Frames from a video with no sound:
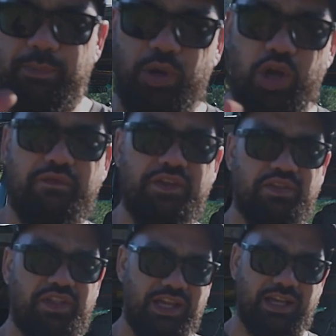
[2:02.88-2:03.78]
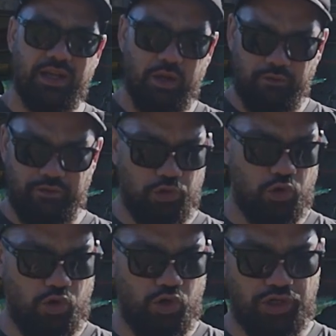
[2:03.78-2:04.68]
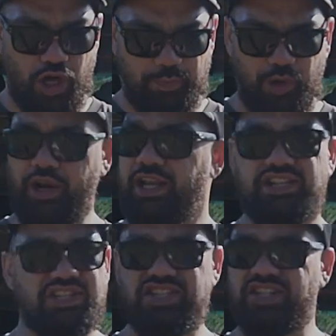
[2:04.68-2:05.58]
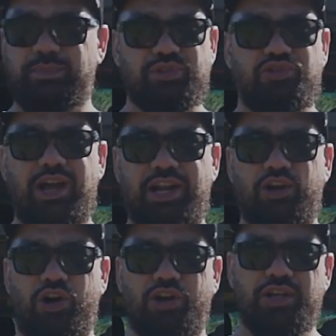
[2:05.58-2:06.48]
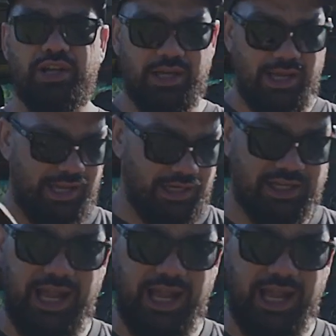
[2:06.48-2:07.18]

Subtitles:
perfect thing for your GoPro. It just slips straight on and it